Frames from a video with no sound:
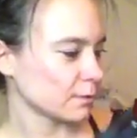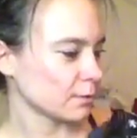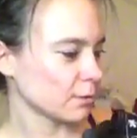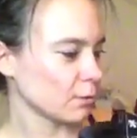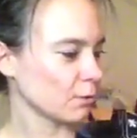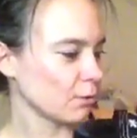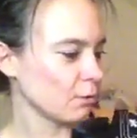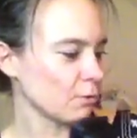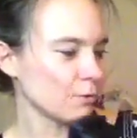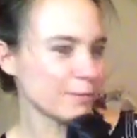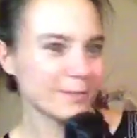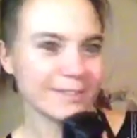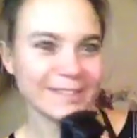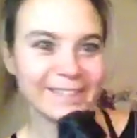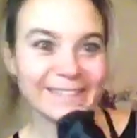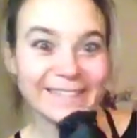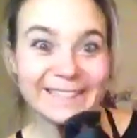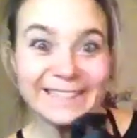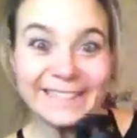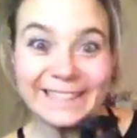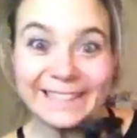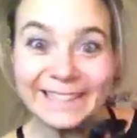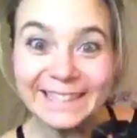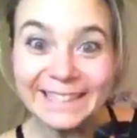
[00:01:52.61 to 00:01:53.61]
Oh,
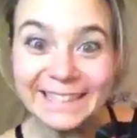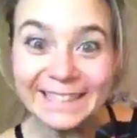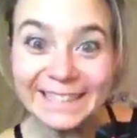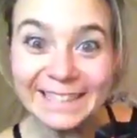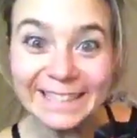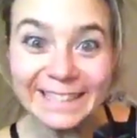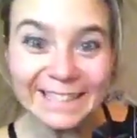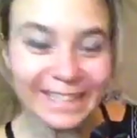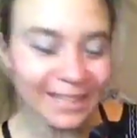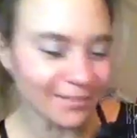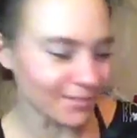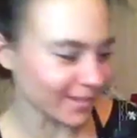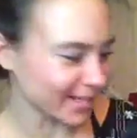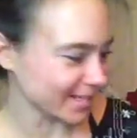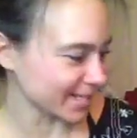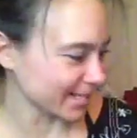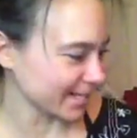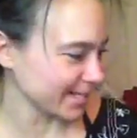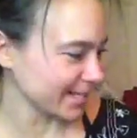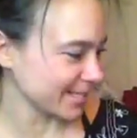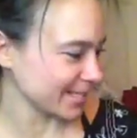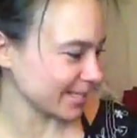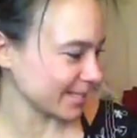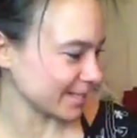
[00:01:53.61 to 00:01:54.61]
I'm
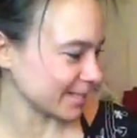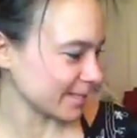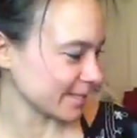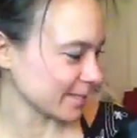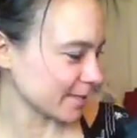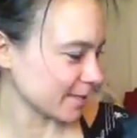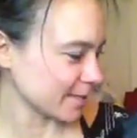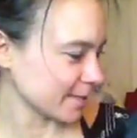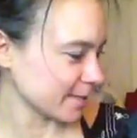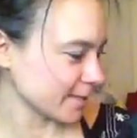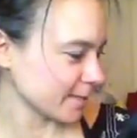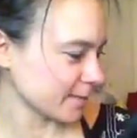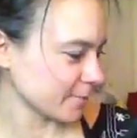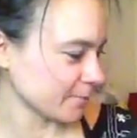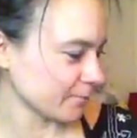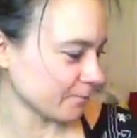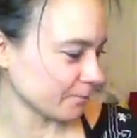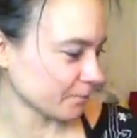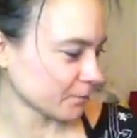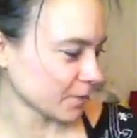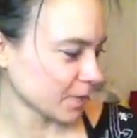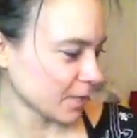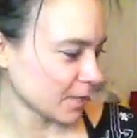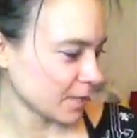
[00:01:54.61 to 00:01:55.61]
excited.
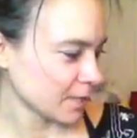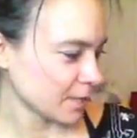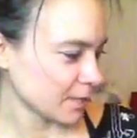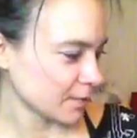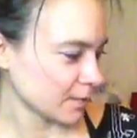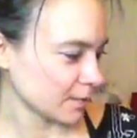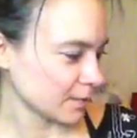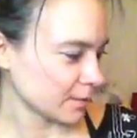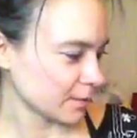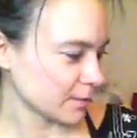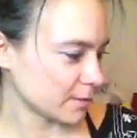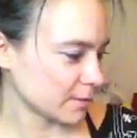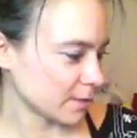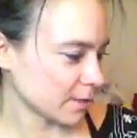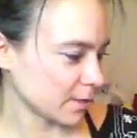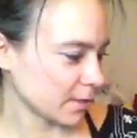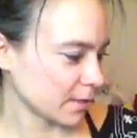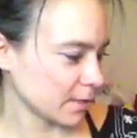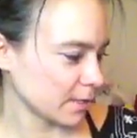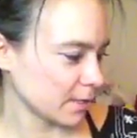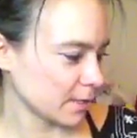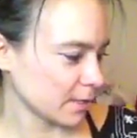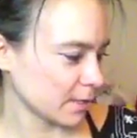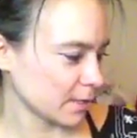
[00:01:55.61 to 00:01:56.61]
Let's
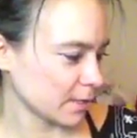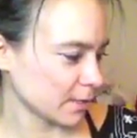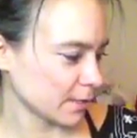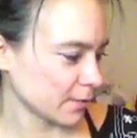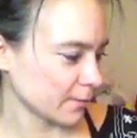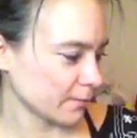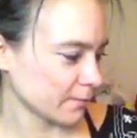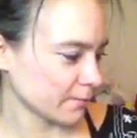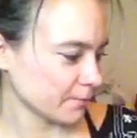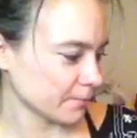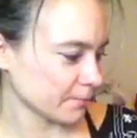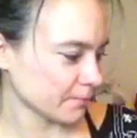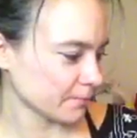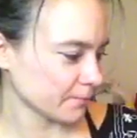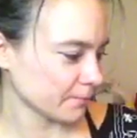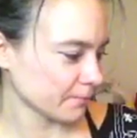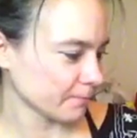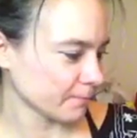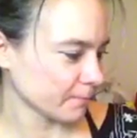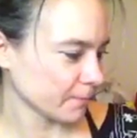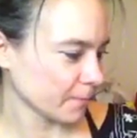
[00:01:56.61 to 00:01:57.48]
say, oh,